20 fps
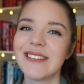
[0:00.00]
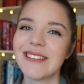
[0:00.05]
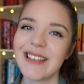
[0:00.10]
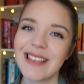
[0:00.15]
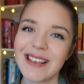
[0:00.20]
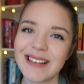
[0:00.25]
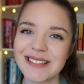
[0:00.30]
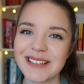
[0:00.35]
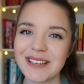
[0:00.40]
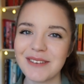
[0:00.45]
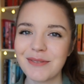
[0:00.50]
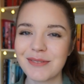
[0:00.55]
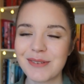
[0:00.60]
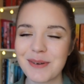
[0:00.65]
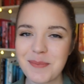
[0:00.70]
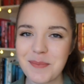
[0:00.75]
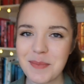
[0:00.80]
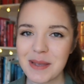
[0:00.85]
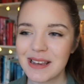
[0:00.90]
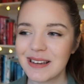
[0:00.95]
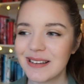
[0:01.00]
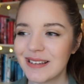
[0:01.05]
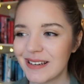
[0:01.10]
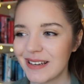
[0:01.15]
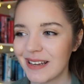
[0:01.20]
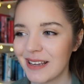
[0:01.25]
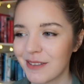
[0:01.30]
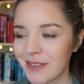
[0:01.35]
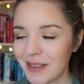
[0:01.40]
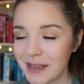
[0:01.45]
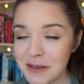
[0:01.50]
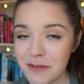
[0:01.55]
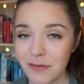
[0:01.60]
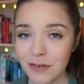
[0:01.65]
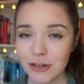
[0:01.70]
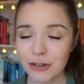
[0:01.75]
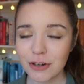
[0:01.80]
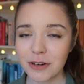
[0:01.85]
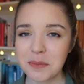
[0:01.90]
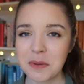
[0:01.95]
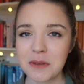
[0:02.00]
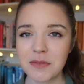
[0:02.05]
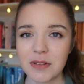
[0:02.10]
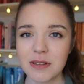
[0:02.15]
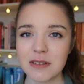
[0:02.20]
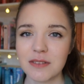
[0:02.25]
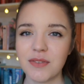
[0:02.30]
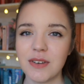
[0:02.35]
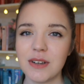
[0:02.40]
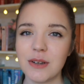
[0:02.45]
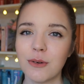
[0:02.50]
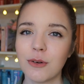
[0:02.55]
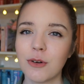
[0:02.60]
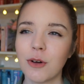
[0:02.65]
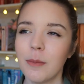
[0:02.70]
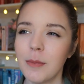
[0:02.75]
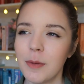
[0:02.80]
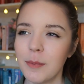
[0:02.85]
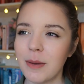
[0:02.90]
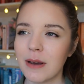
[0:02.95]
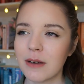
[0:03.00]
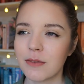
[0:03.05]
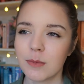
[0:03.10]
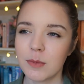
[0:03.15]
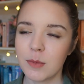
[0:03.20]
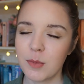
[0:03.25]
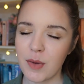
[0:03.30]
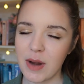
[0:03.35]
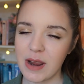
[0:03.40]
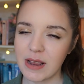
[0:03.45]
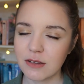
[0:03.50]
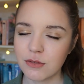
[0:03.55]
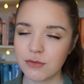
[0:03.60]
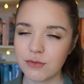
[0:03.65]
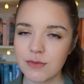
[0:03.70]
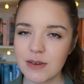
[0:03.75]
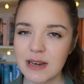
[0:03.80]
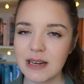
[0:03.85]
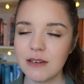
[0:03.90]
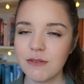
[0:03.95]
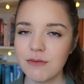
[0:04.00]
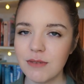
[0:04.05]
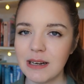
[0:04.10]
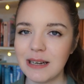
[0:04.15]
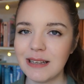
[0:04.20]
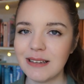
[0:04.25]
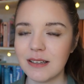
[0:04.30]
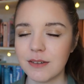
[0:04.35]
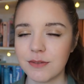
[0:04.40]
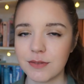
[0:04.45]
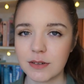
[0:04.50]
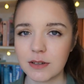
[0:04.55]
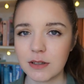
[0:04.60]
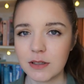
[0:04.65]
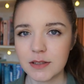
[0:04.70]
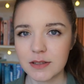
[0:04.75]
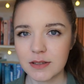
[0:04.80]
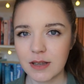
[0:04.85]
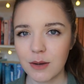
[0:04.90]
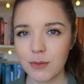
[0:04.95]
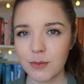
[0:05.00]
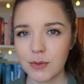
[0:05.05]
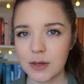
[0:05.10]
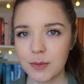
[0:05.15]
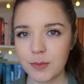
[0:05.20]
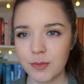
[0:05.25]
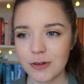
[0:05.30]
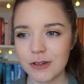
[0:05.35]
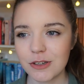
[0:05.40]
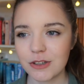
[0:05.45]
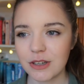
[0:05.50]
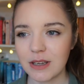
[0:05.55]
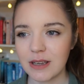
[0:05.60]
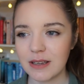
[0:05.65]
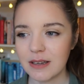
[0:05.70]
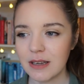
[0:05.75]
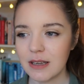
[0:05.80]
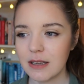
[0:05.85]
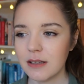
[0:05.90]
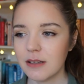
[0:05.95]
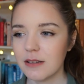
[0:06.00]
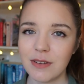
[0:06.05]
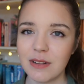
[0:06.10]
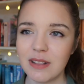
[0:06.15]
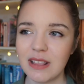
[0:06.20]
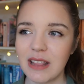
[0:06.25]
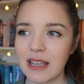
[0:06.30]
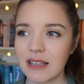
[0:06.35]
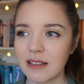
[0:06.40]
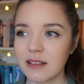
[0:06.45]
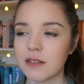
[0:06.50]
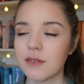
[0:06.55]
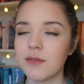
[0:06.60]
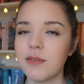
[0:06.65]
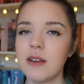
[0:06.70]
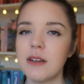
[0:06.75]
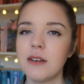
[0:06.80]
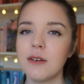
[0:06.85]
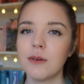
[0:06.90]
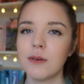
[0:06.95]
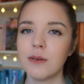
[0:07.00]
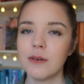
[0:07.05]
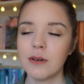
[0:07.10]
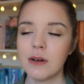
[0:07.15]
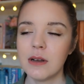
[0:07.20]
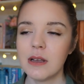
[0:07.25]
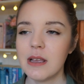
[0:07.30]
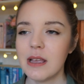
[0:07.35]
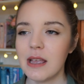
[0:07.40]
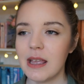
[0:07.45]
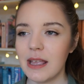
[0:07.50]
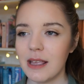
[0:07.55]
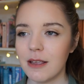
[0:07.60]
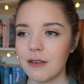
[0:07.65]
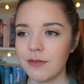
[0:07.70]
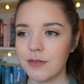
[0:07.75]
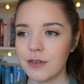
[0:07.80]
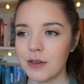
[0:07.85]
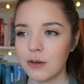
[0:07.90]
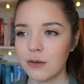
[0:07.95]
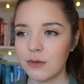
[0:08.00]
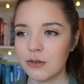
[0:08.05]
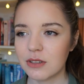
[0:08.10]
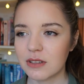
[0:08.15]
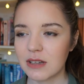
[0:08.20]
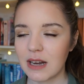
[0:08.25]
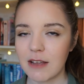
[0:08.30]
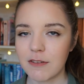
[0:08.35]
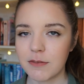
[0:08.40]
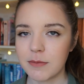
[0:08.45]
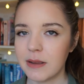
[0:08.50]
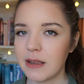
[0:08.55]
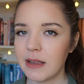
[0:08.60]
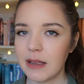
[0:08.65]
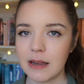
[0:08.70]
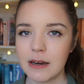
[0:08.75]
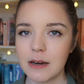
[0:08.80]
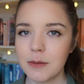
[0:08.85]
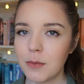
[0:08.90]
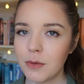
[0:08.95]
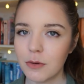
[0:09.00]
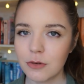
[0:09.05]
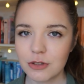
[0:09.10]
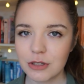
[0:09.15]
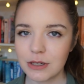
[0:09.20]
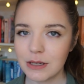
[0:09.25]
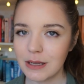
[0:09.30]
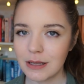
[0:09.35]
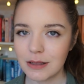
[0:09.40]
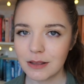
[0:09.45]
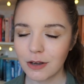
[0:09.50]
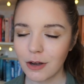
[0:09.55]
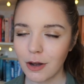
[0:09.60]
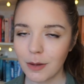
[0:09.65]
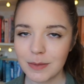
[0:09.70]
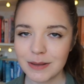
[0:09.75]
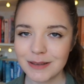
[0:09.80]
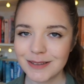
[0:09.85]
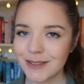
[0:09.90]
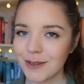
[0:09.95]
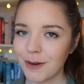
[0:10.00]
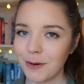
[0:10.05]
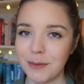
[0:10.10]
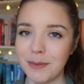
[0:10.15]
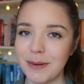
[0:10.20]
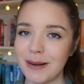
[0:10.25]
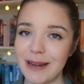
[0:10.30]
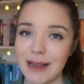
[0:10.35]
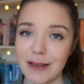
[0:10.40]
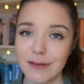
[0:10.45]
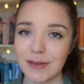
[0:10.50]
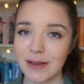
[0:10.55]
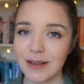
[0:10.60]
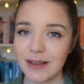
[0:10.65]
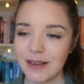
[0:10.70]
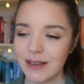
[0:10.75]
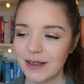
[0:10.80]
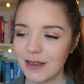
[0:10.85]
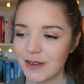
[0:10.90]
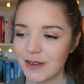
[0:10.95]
So that's it from me today. Thank you for joining me for this video. Coming back from a break is really, really difficult. So I would appreciate if you like this video, if you just left me an emoji in the comments or whatever.